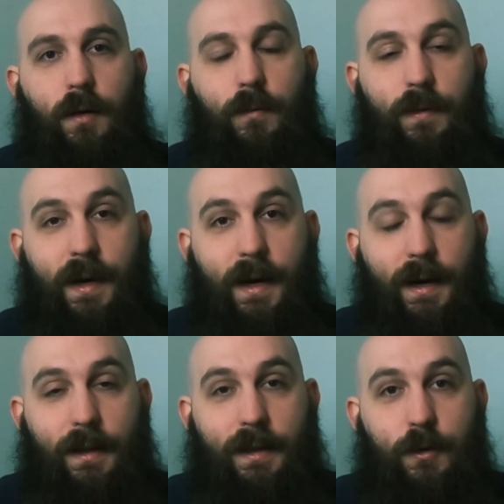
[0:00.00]
With that,
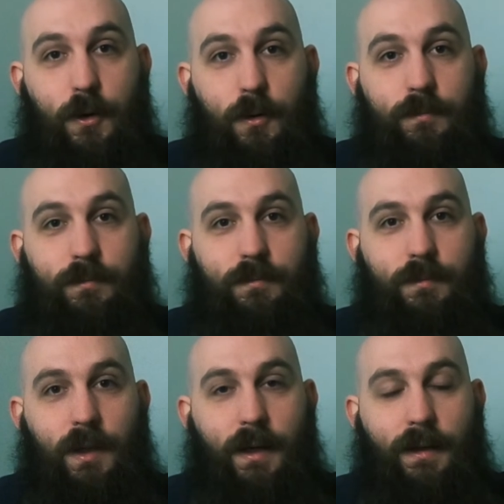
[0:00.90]
I'll leave you
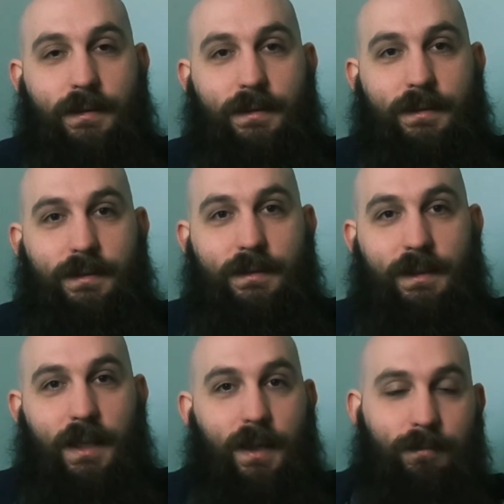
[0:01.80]
and I'll
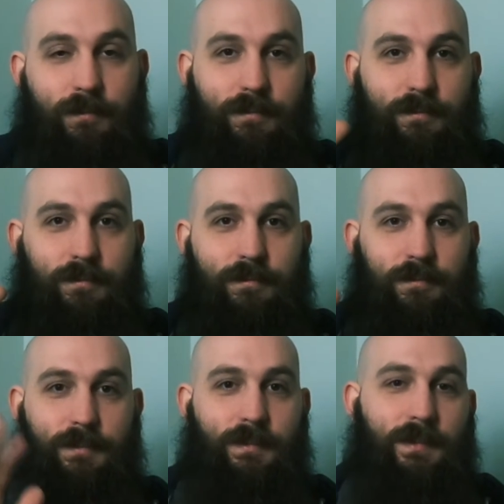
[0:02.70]
say,
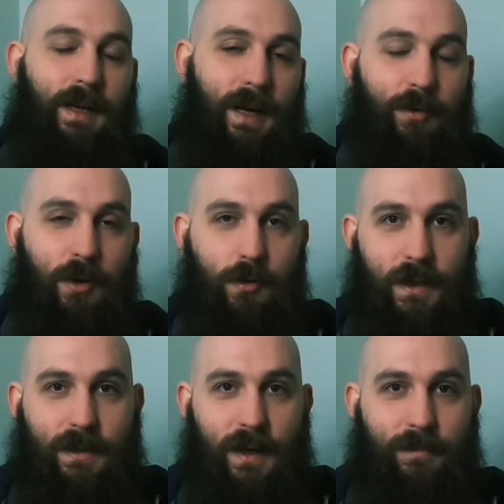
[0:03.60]
have a
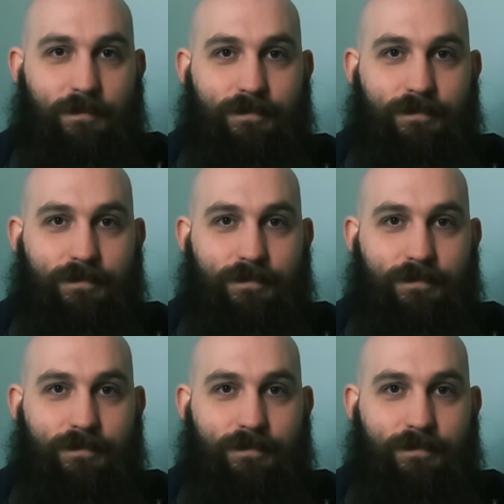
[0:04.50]
great day.